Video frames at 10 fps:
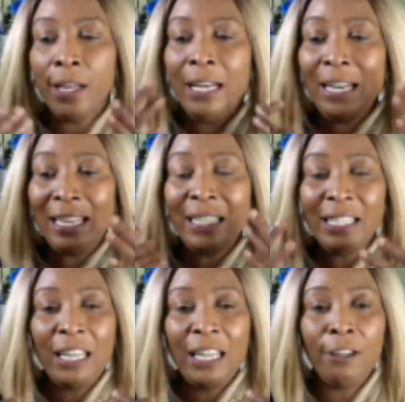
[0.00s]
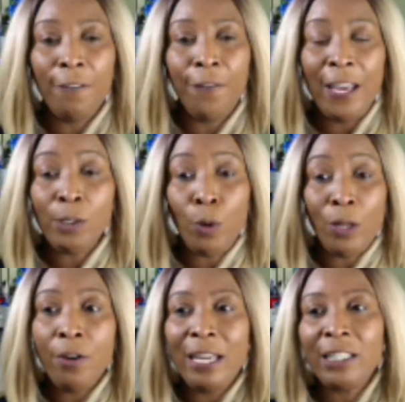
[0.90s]
Let it hit your face when
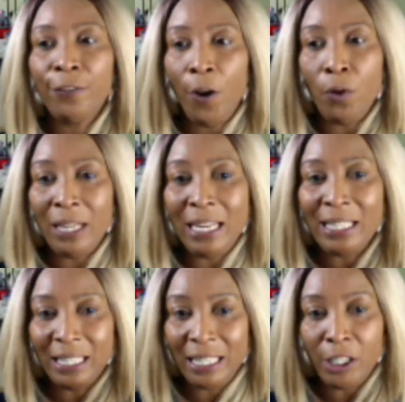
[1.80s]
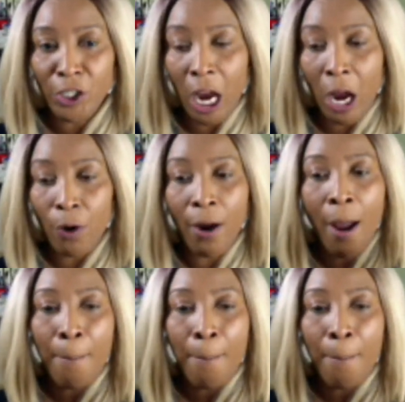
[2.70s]
you're exfoliating in the shower.